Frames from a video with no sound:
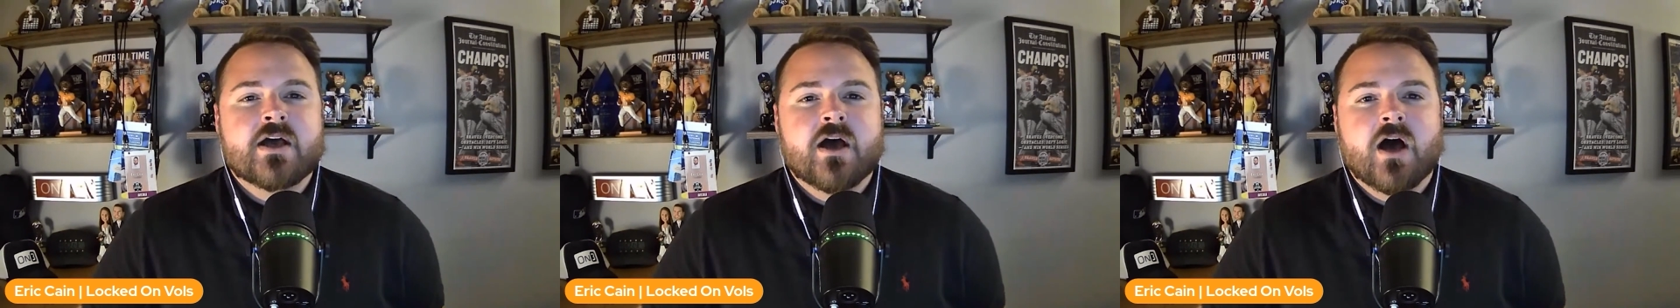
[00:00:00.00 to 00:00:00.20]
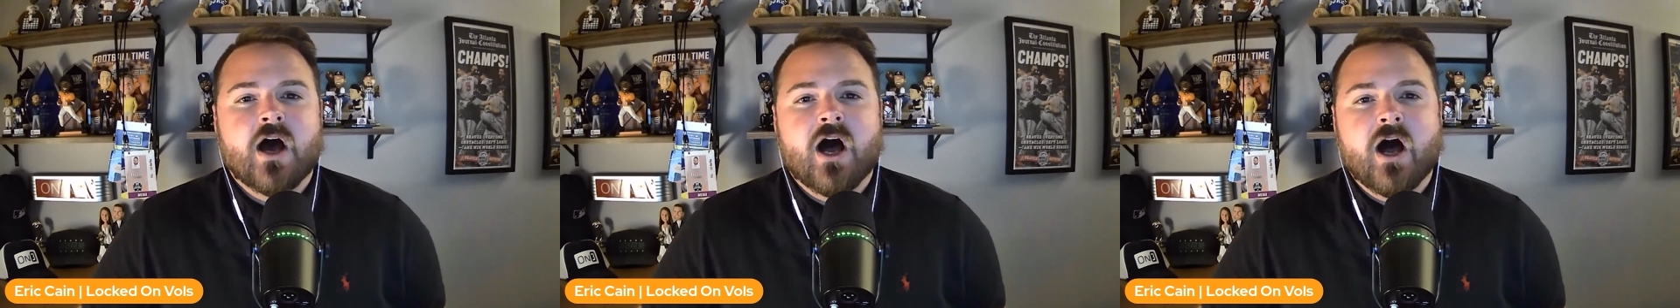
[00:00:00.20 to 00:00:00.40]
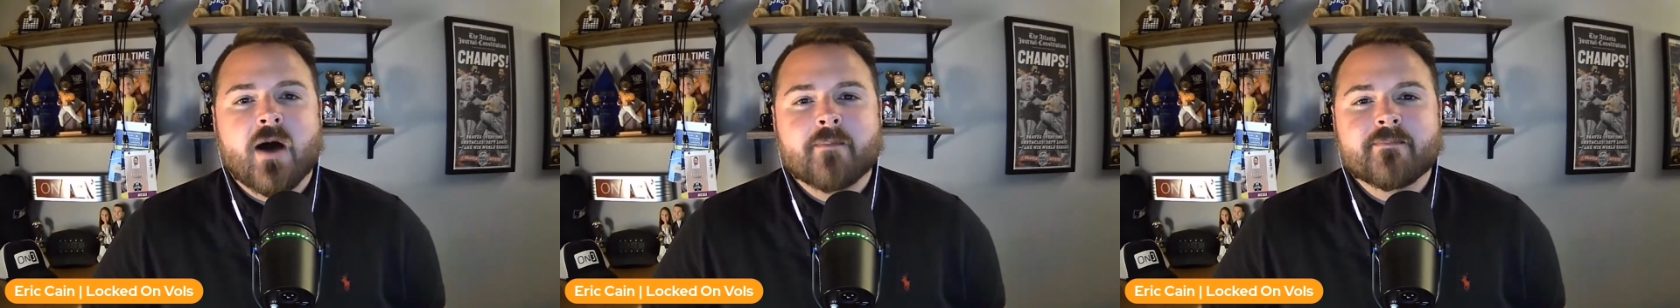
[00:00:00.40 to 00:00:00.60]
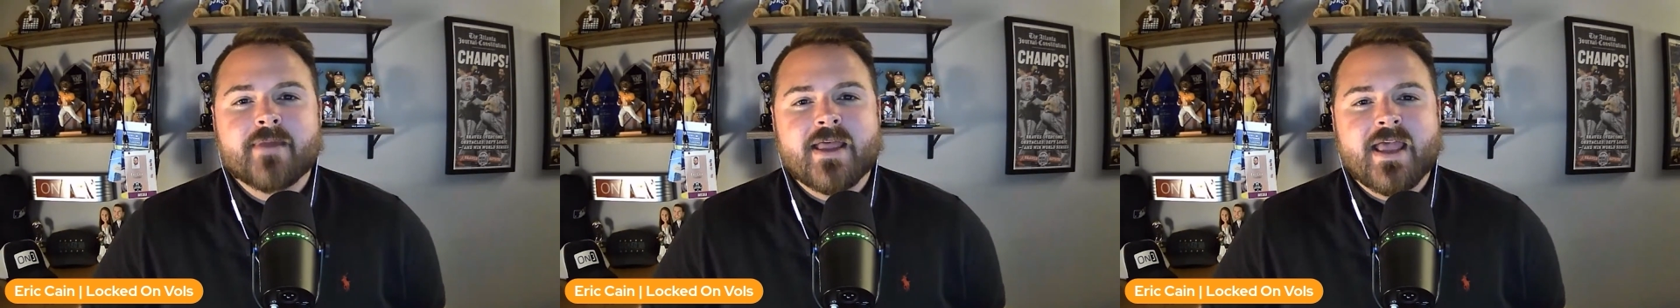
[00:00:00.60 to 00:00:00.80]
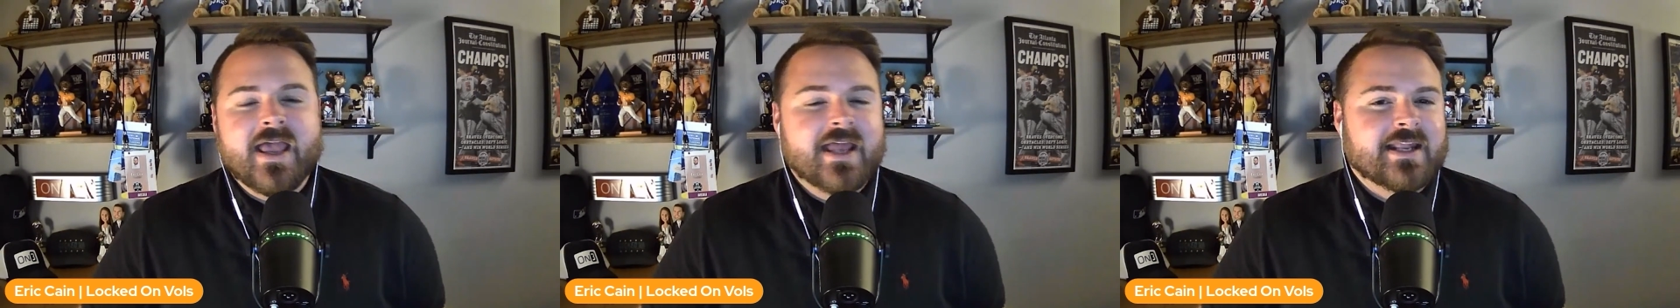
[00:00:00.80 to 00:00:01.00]

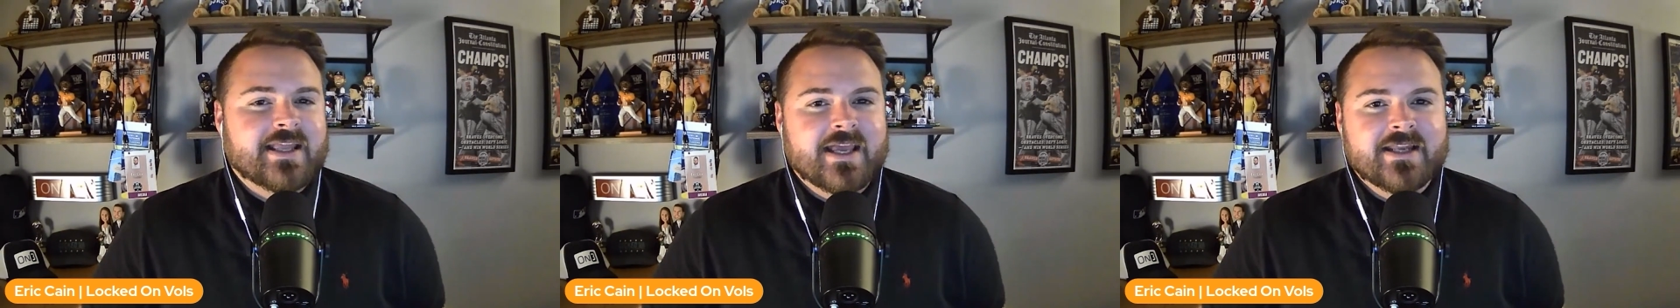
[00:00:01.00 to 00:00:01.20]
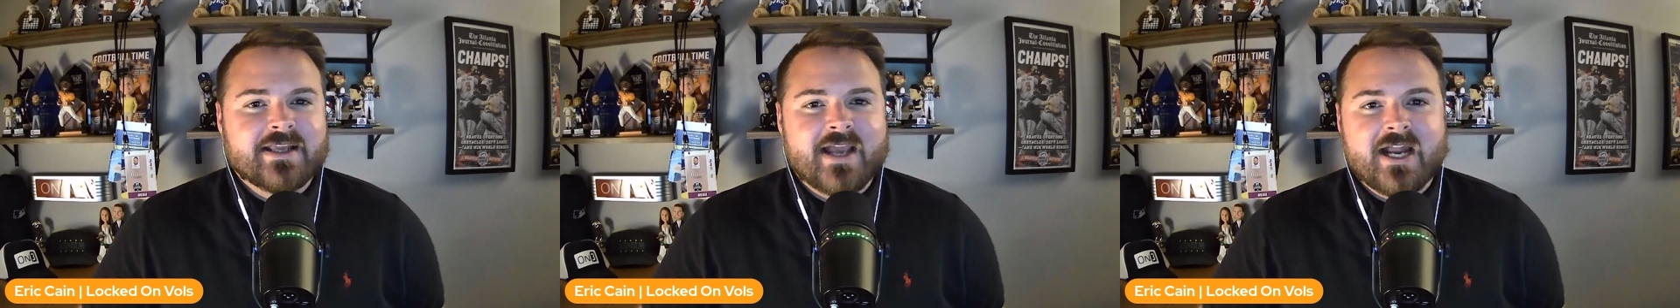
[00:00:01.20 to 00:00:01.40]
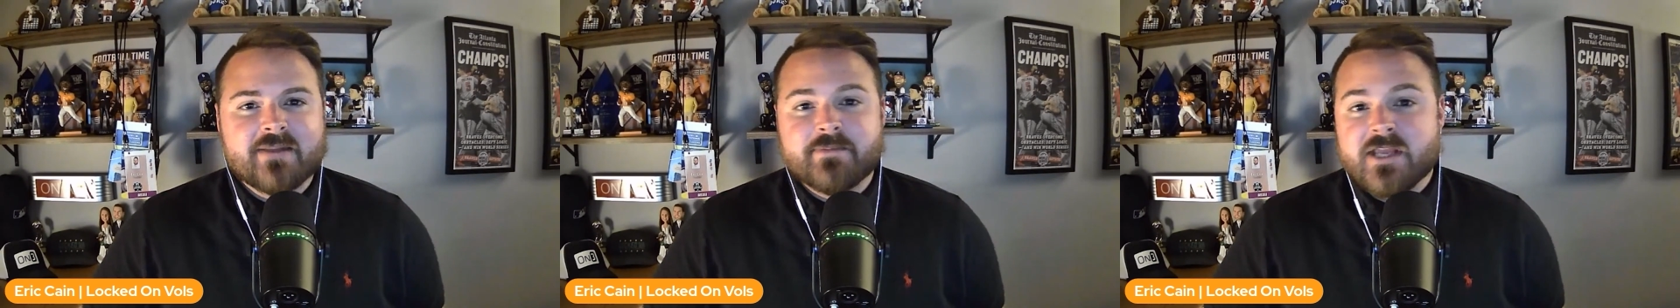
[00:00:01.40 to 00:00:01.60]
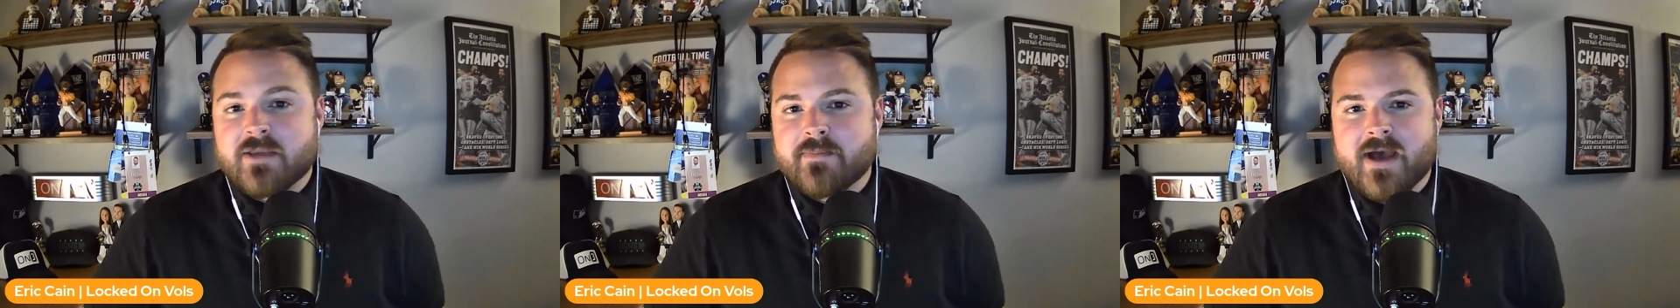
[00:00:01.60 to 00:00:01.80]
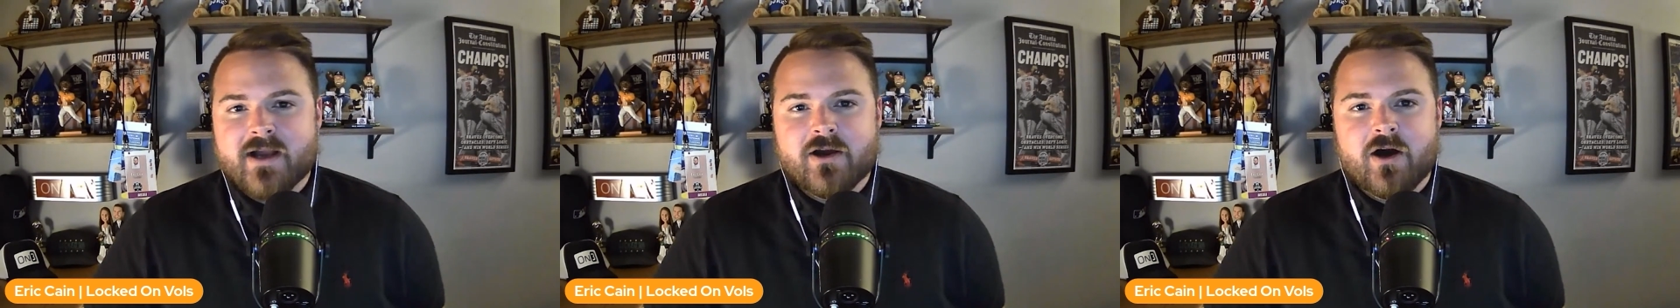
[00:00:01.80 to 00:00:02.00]
And again, to kind of
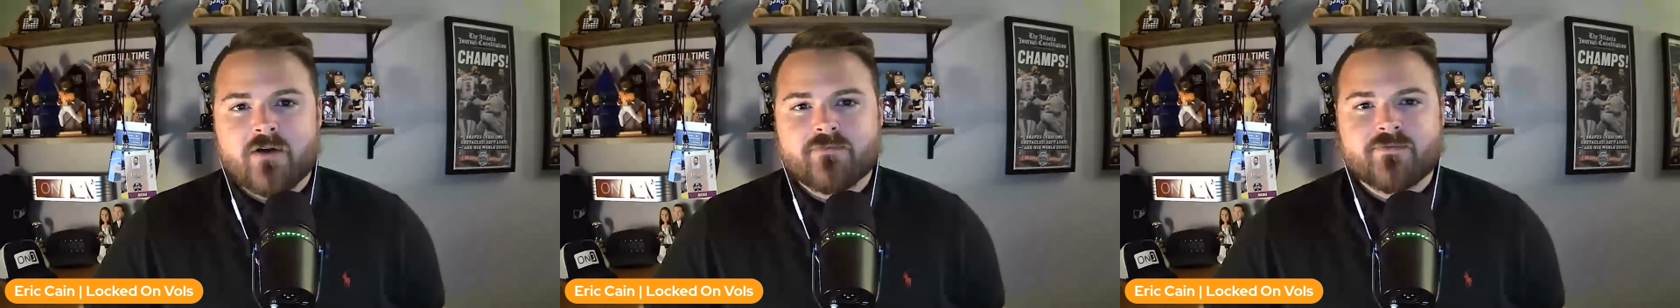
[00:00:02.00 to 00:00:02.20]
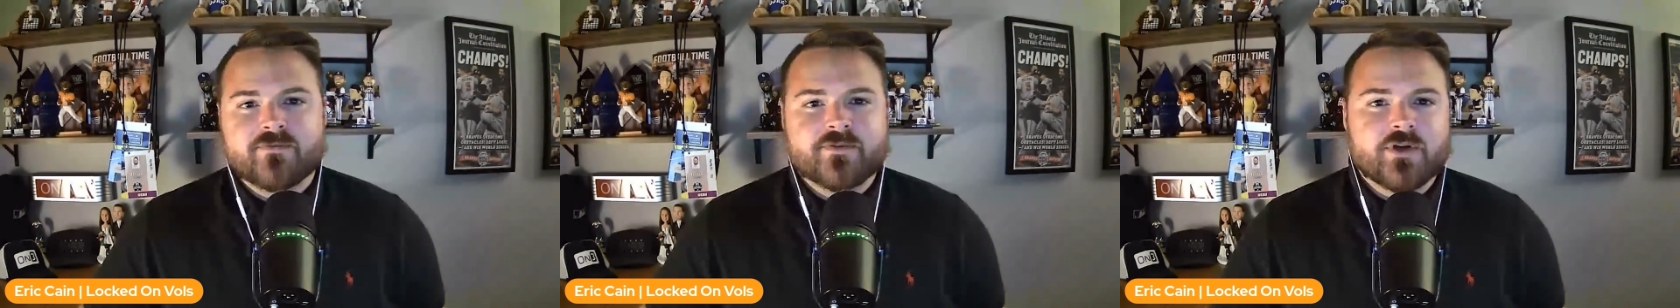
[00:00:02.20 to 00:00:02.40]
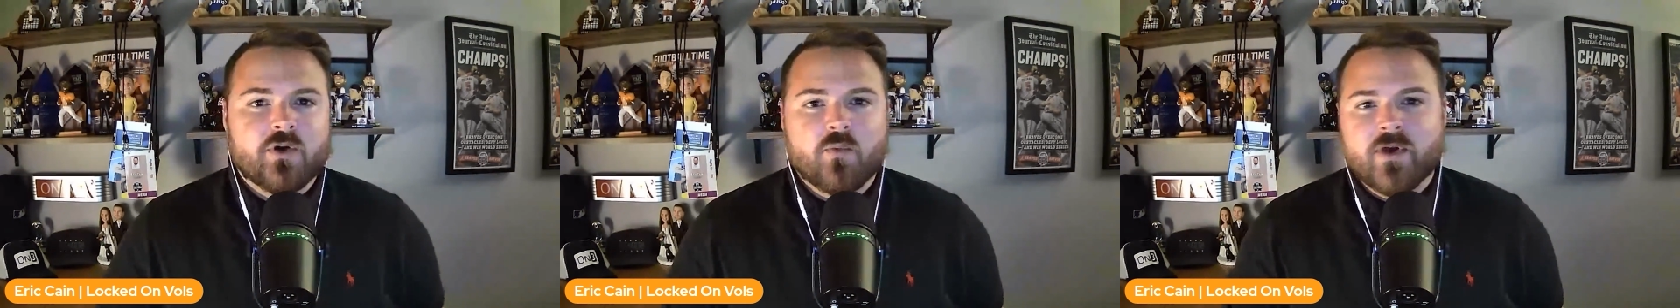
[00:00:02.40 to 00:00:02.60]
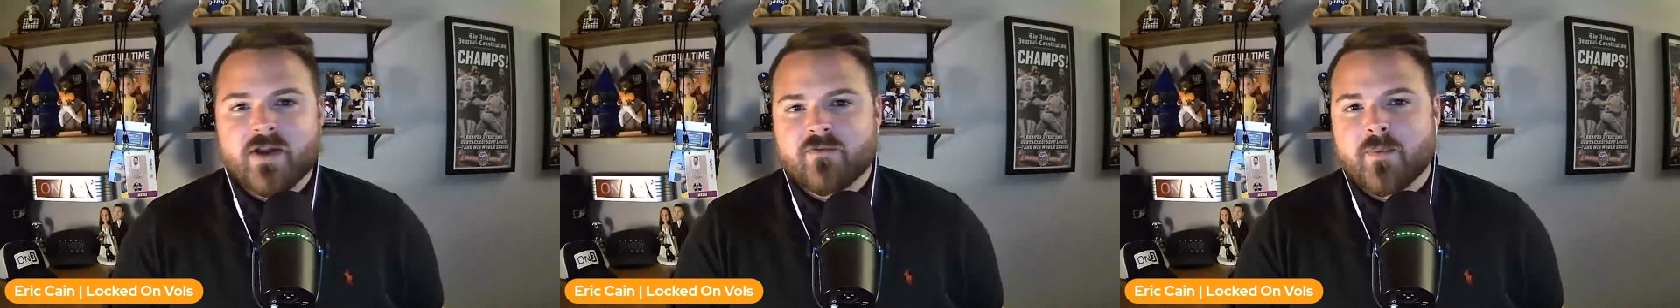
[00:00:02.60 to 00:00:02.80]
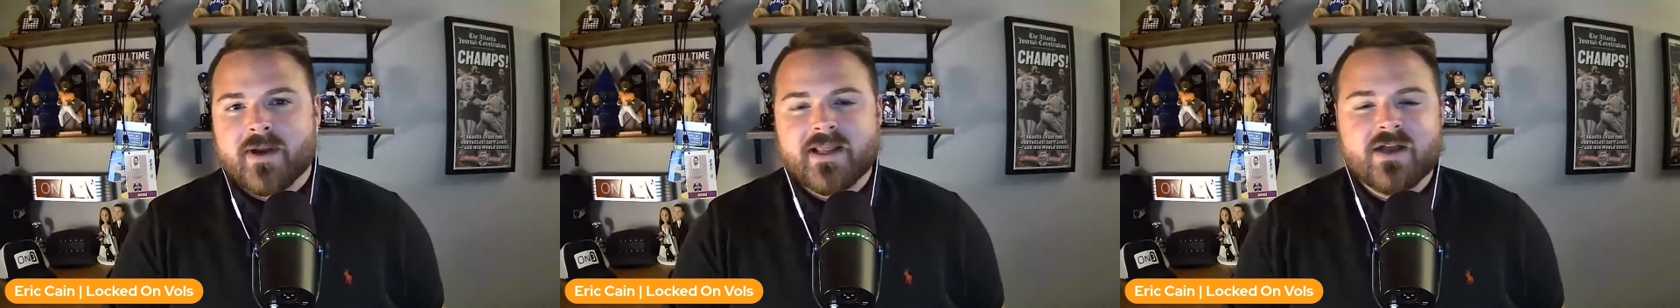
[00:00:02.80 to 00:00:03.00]
piggyback off, you know, what
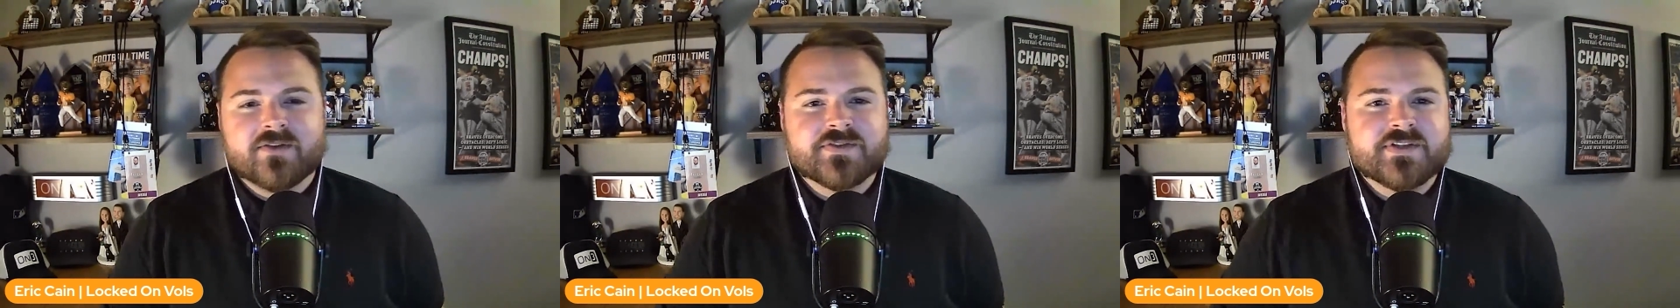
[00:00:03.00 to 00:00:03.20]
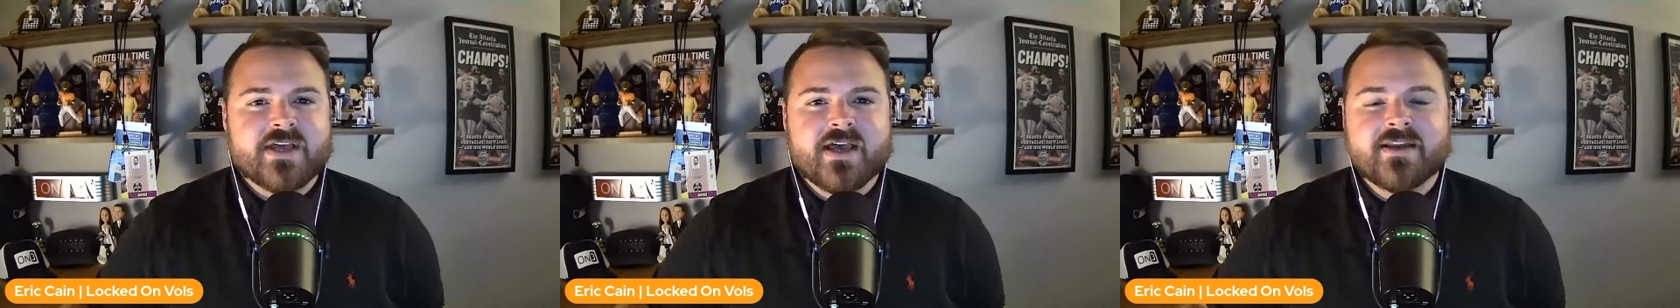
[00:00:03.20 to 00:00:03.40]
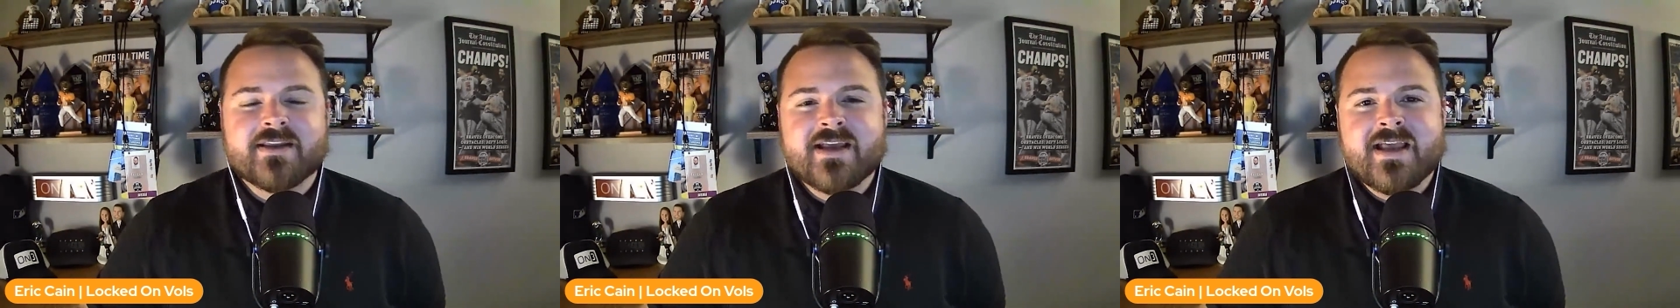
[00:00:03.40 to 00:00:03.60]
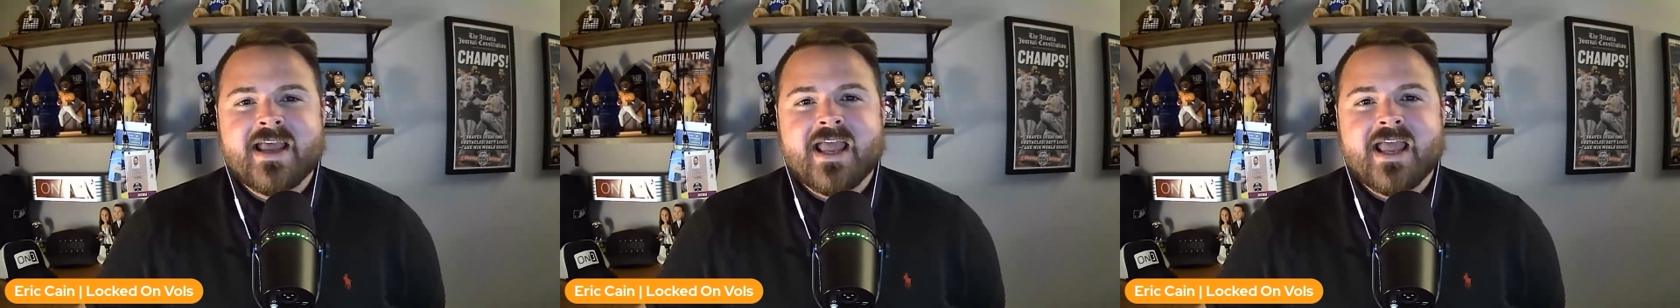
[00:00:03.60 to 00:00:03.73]
everybody else said,